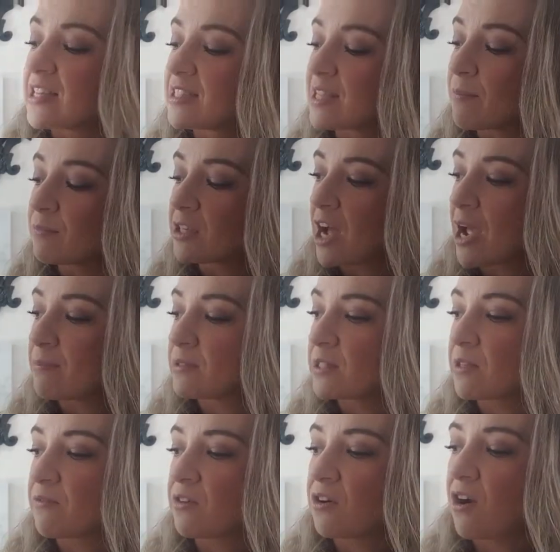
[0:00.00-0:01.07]
Sometimes
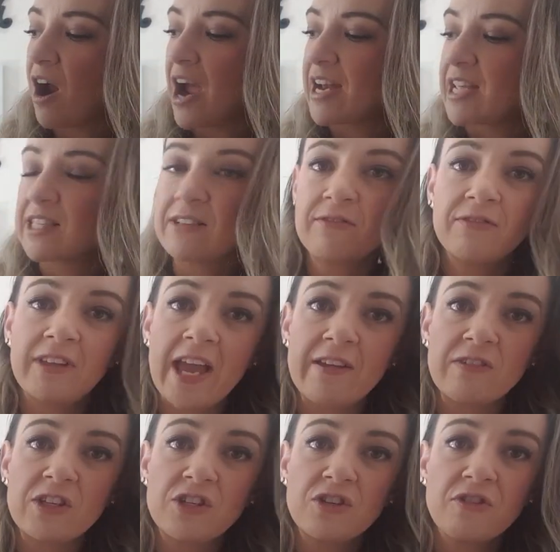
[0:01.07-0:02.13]
the varieties and
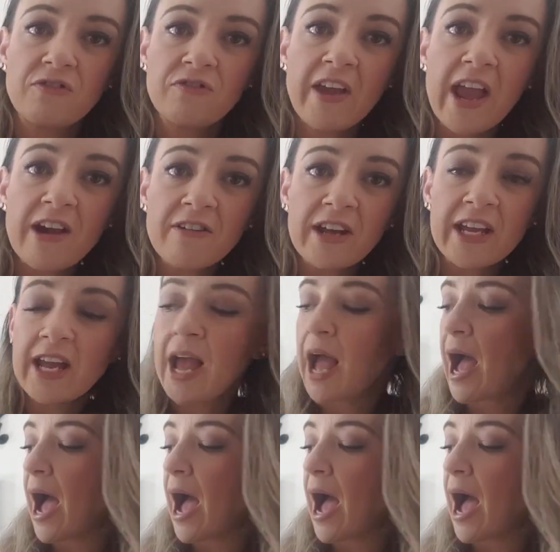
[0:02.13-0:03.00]
flavors do vary,